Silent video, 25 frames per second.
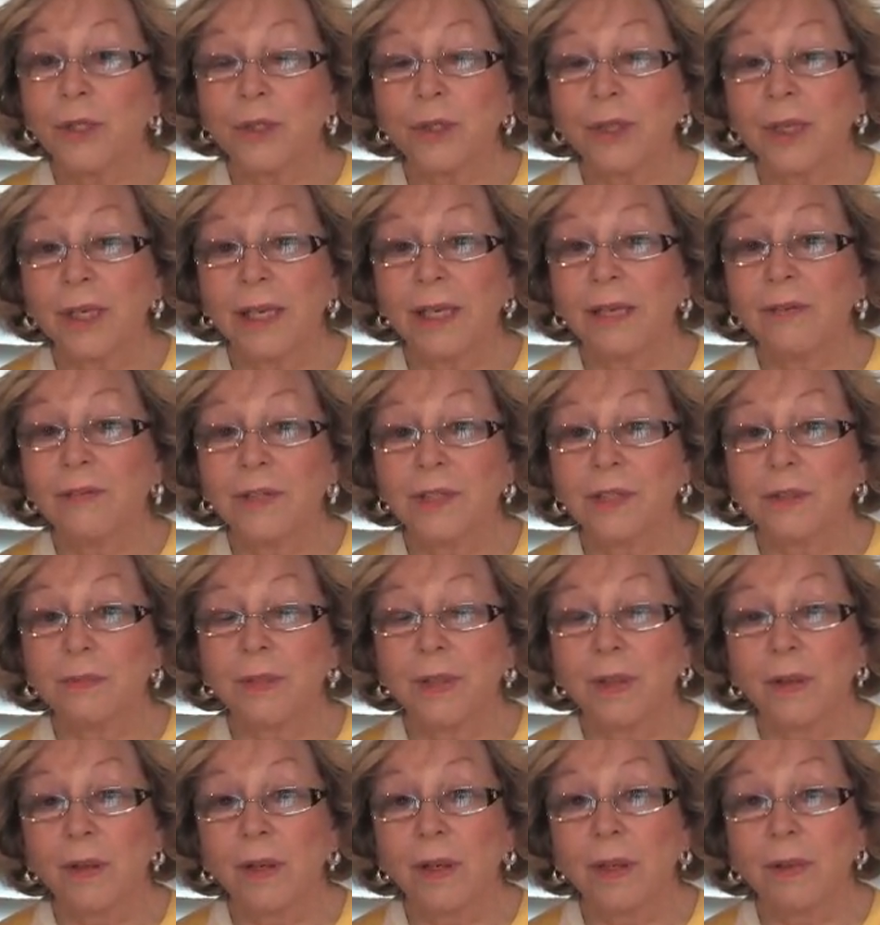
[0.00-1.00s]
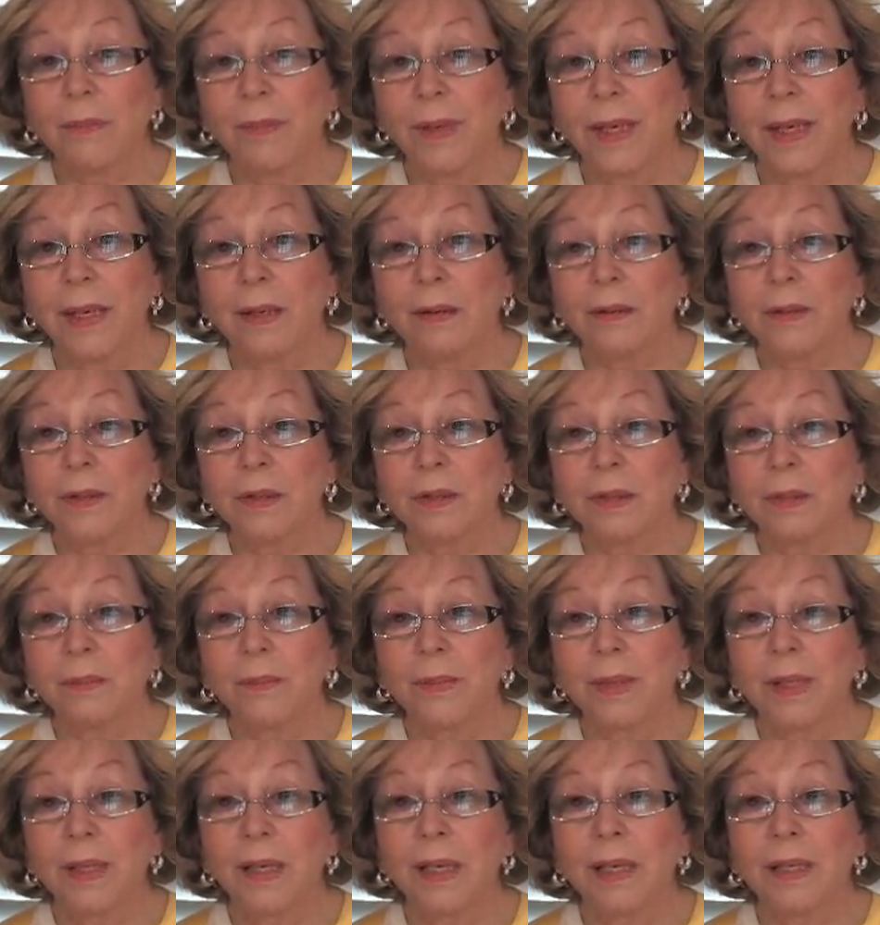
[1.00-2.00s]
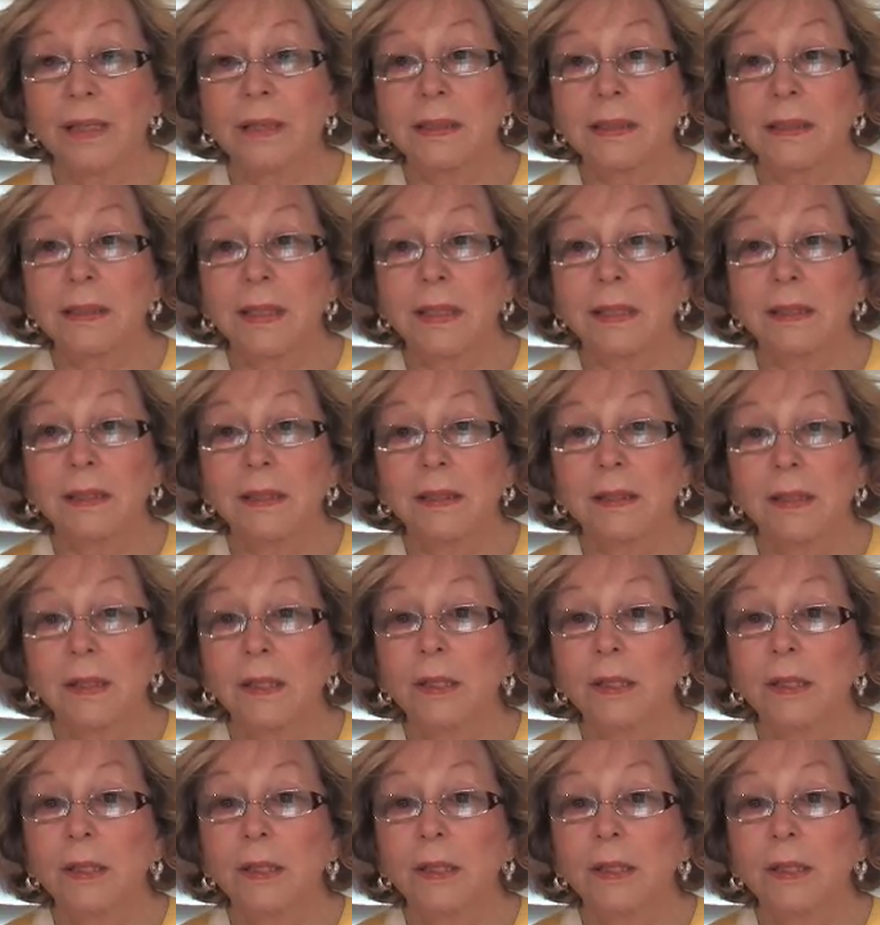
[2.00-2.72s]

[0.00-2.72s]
your life has been all about, but I said,